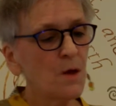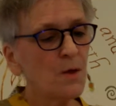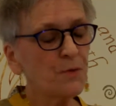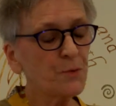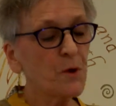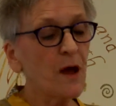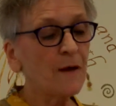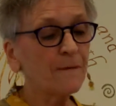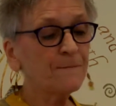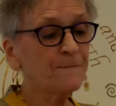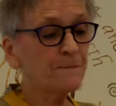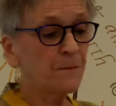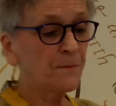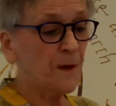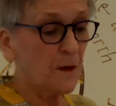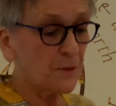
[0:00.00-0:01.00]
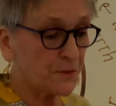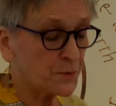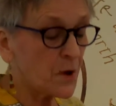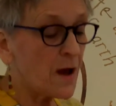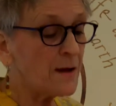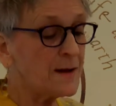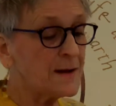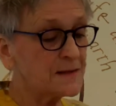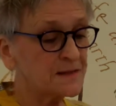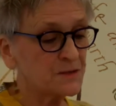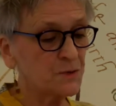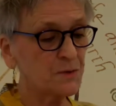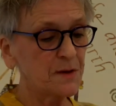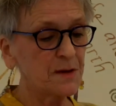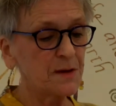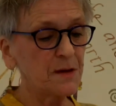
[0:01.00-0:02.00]
Throughout
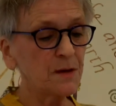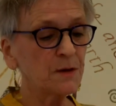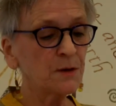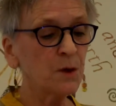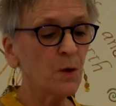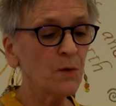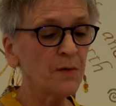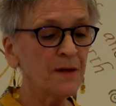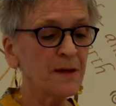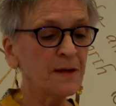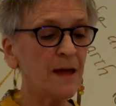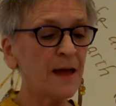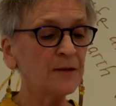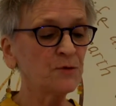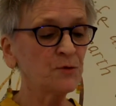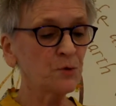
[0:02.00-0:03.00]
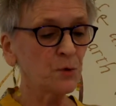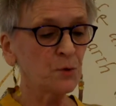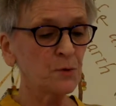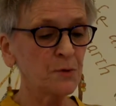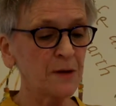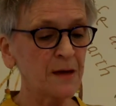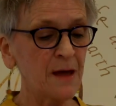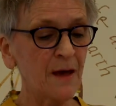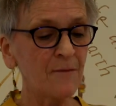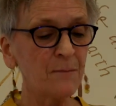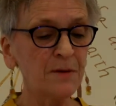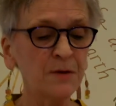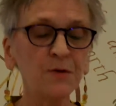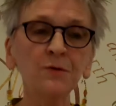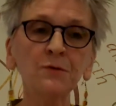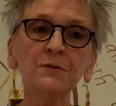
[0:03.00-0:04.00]
history, clothing and jewelry have
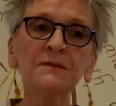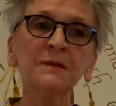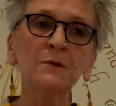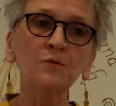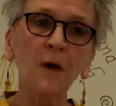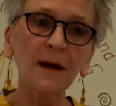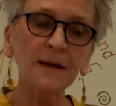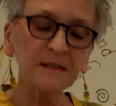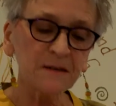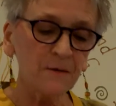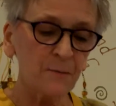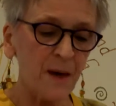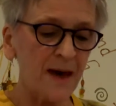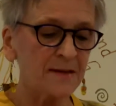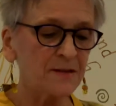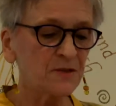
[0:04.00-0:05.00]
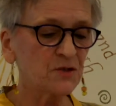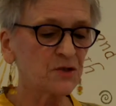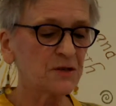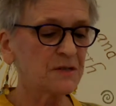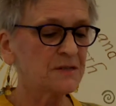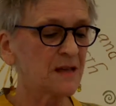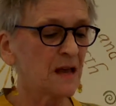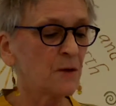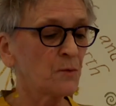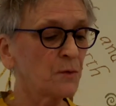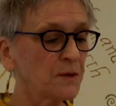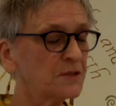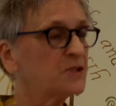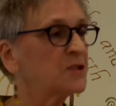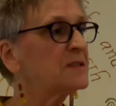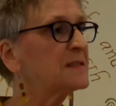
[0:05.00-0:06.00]
been used in rites of passages and
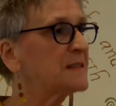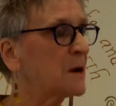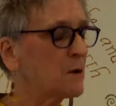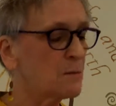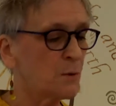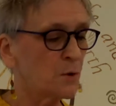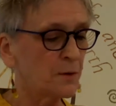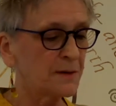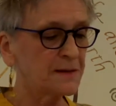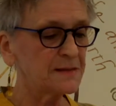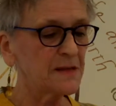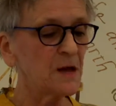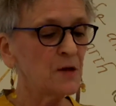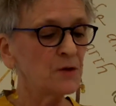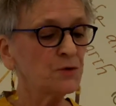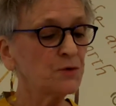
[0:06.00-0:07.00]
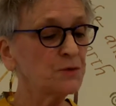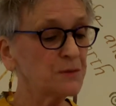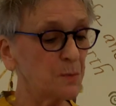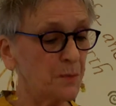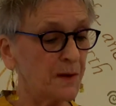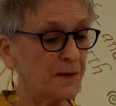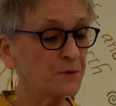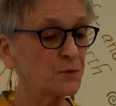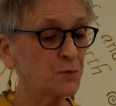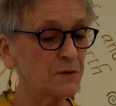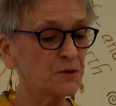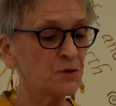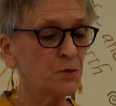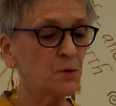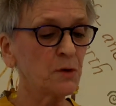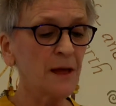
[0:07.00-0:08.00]
religious ceremonies to depict
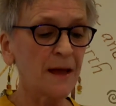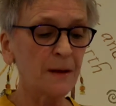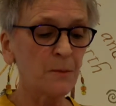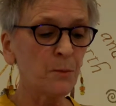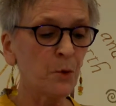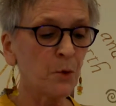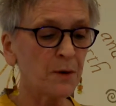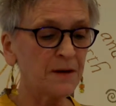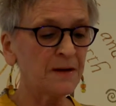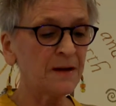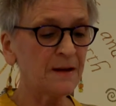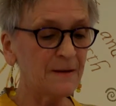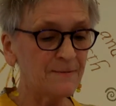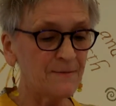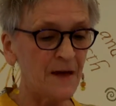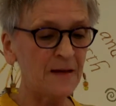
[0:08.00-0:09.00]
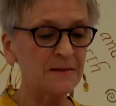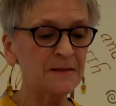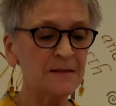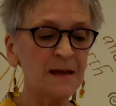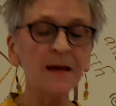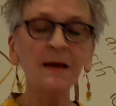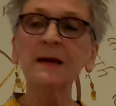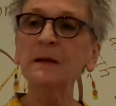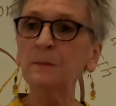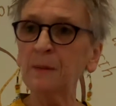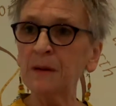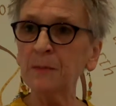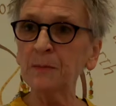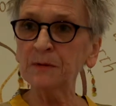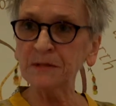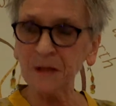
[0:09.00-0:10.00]
ritual and important events in
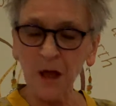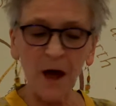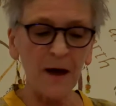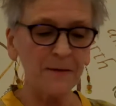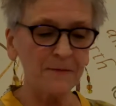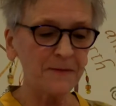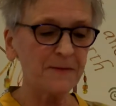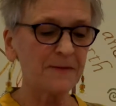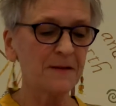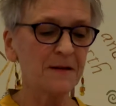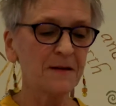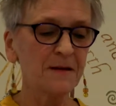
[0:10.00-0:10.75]
people's lives.